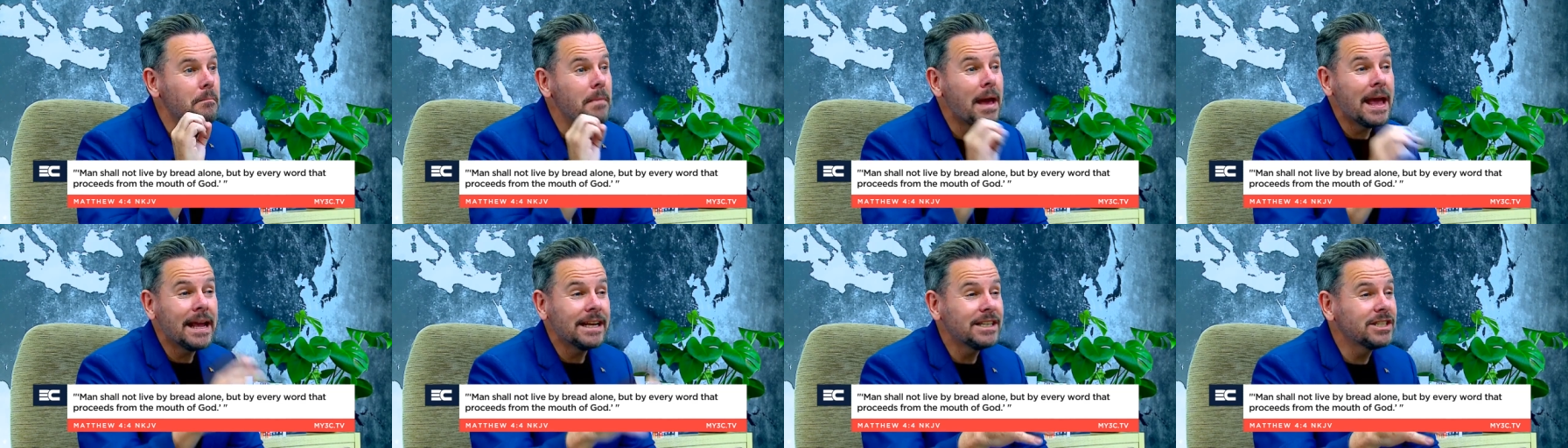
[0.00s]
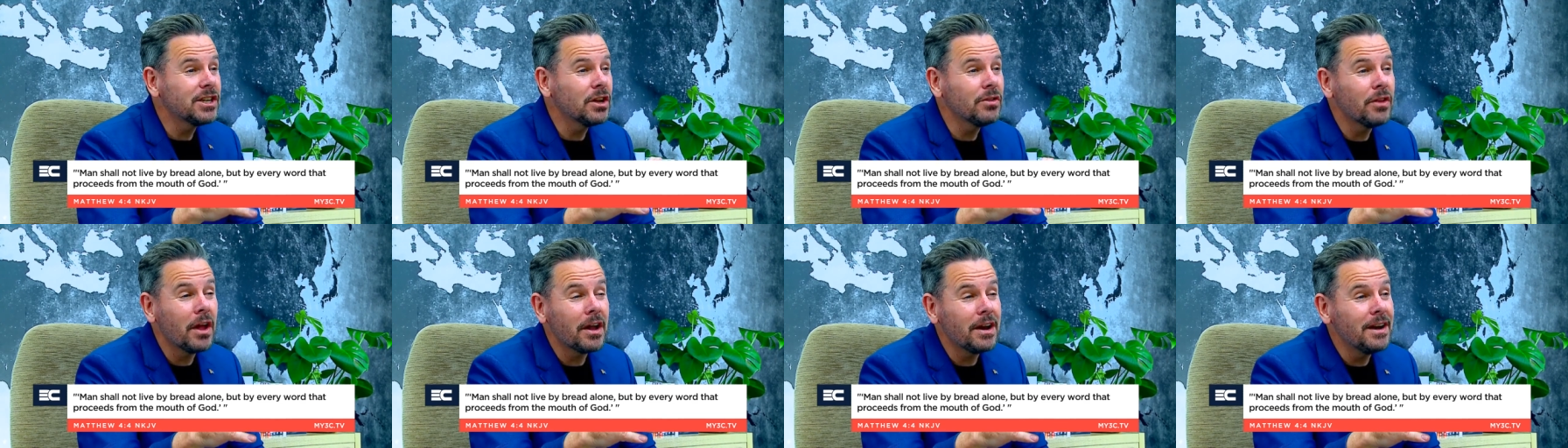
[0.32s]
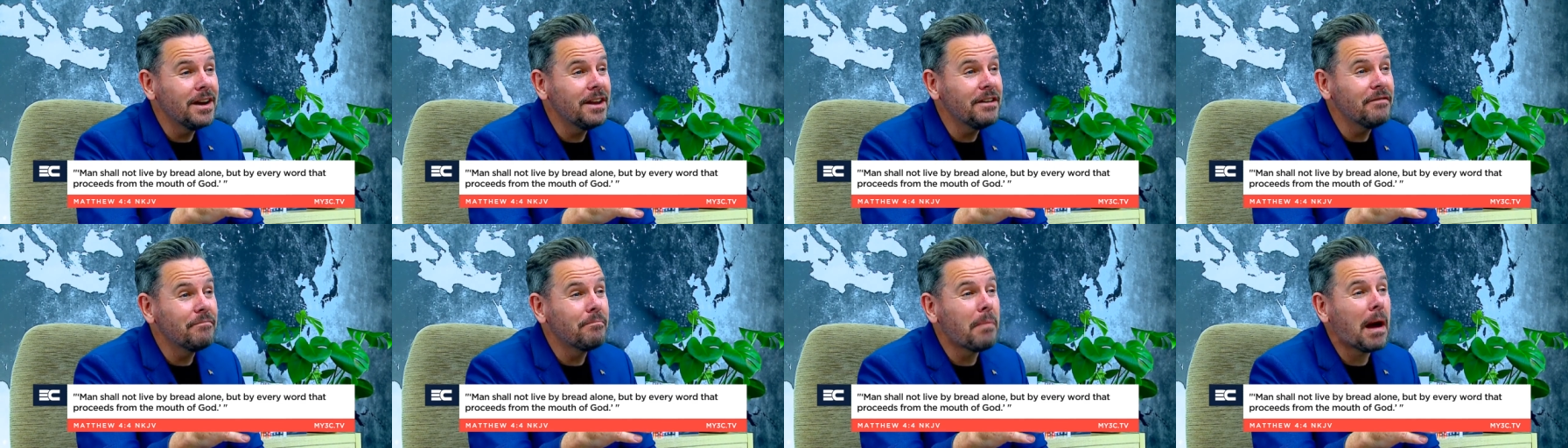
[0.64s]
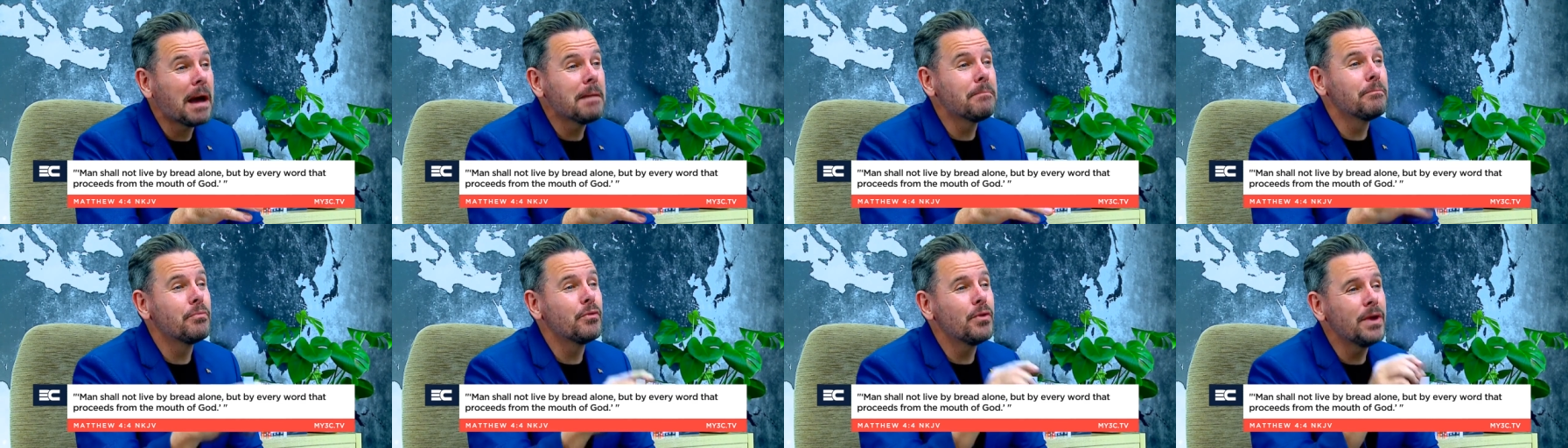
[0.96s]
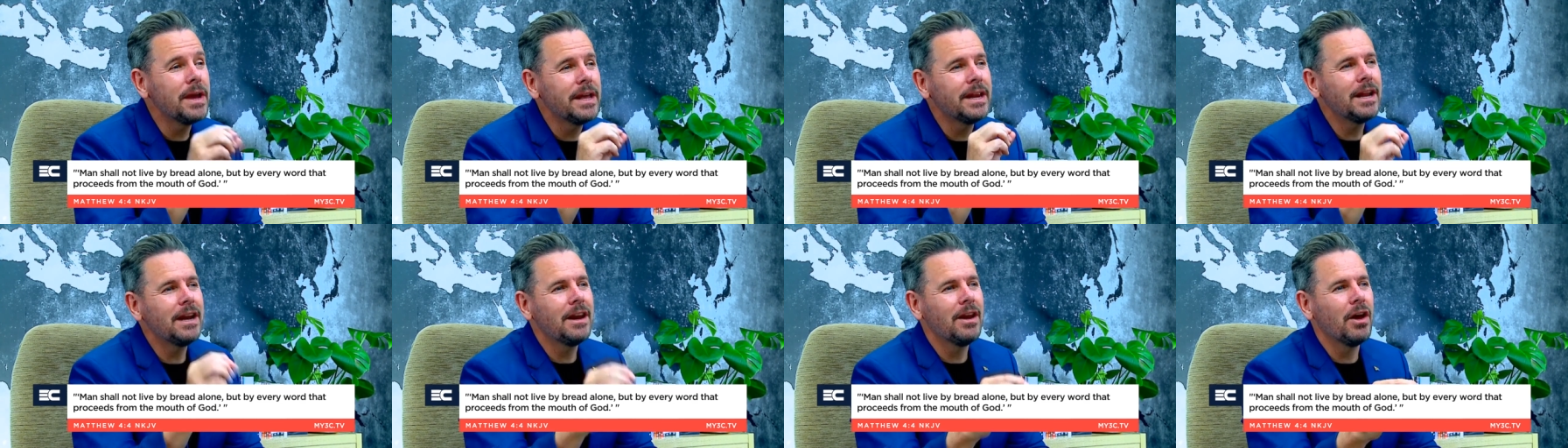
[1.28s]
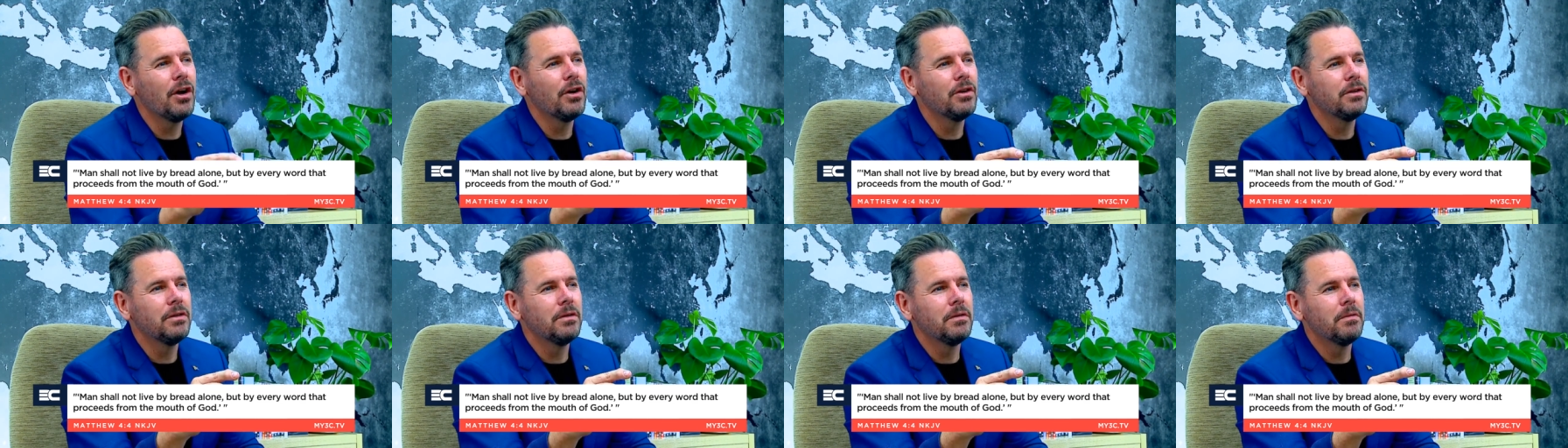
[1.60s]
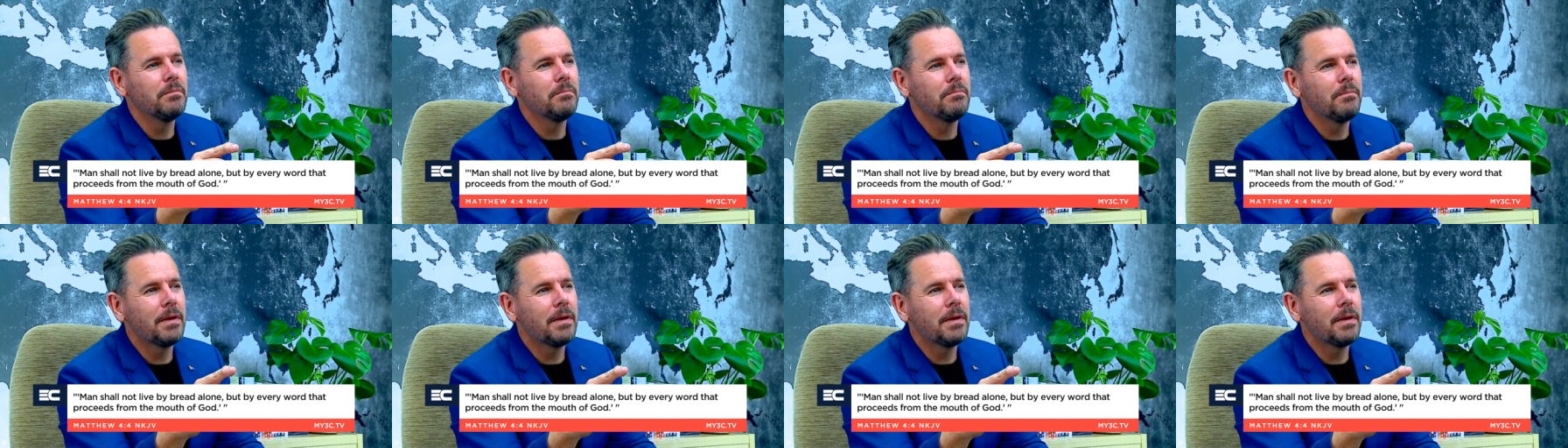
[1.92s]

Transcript: Man shall not live by bread alone,